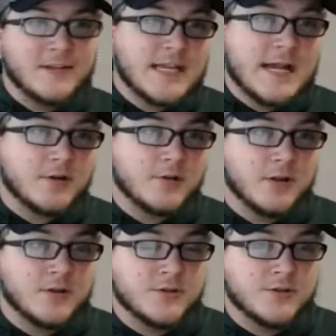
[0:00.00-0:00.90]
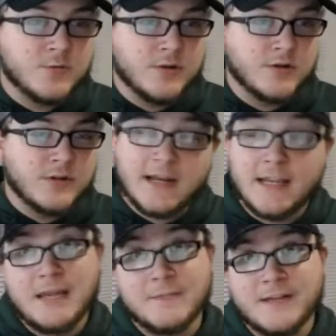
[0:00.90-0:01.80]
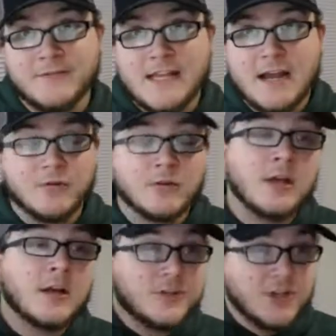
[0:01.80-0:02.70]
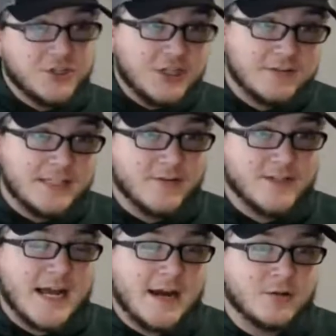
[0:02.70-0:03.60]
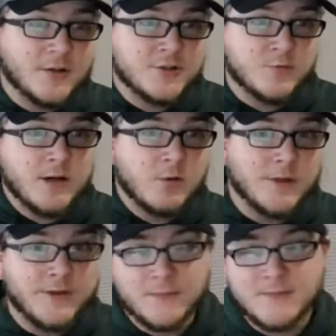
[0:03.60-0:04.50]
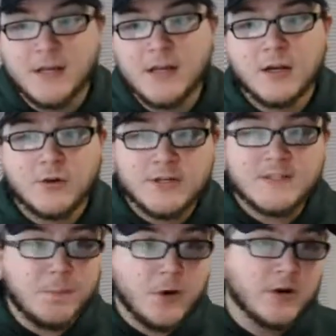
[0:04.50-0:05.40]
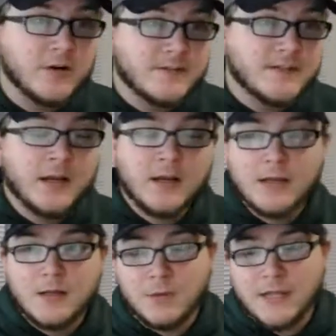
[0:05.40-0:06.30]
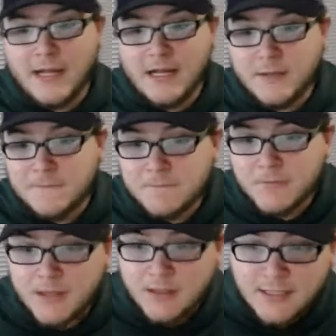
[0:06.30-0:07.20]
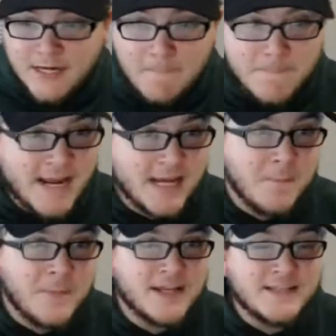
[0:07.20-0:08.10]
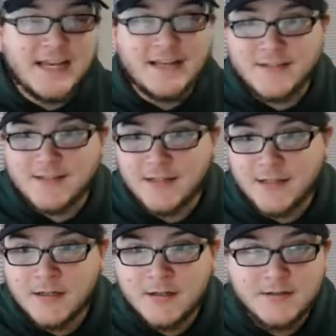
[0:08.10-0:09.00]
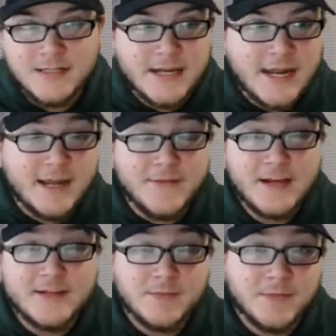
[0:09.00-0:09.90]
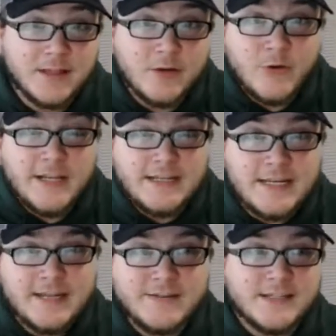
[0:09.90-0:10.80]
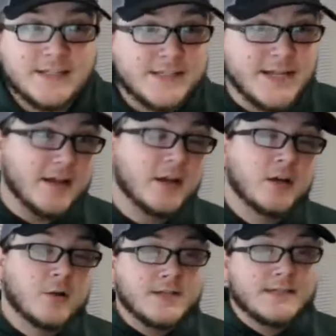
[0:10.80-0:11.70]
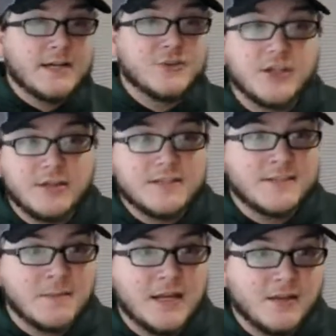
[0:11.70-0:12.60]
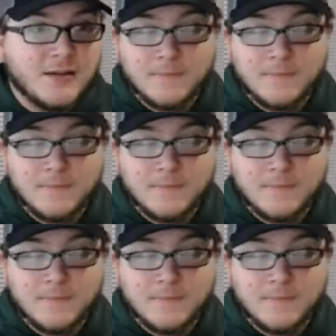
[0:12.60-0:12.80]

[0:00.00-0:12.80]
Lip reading: tackle on not game-saving tackle, touchdown-saving tackle on Darrell Williams. Krys Barnes played like a man possessed today, and that is something that we need to see. We signed Jalen Smith.